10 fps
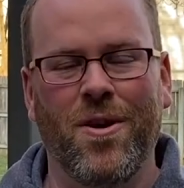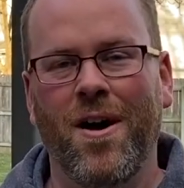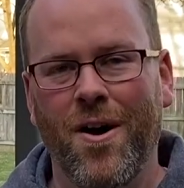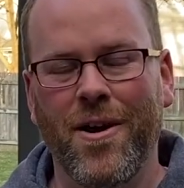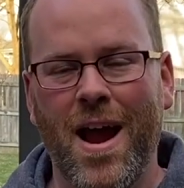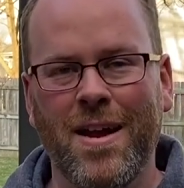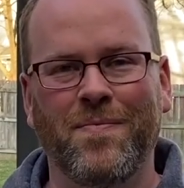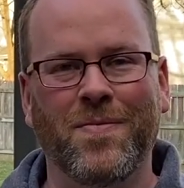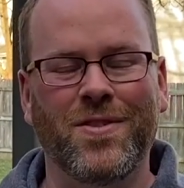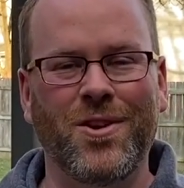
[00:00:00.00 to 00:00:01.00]
Alright,
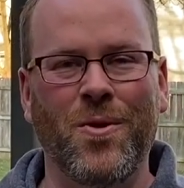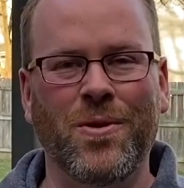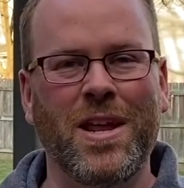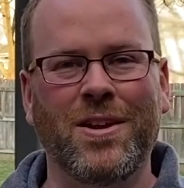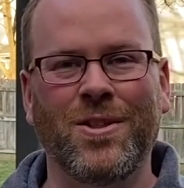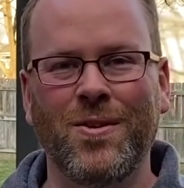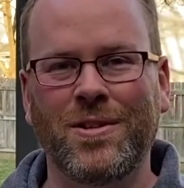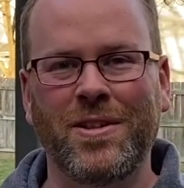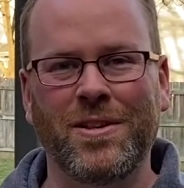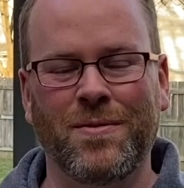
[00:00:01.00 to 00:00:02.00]
so we're getting close
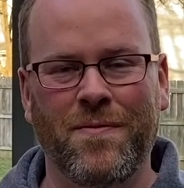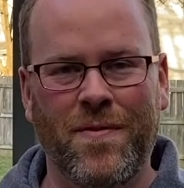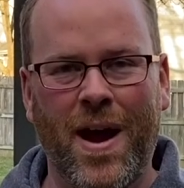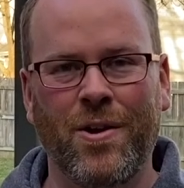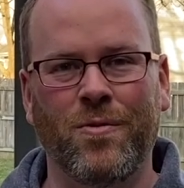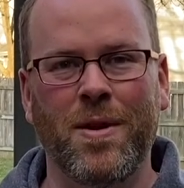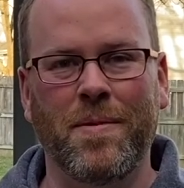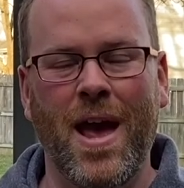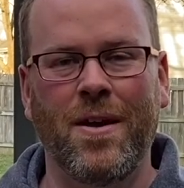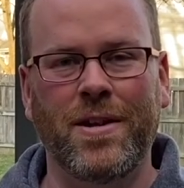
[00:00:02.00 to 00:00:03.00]
to this final rib
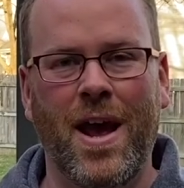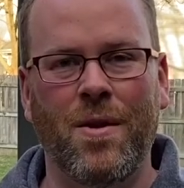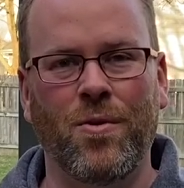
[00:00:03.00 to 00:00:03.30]
countdown.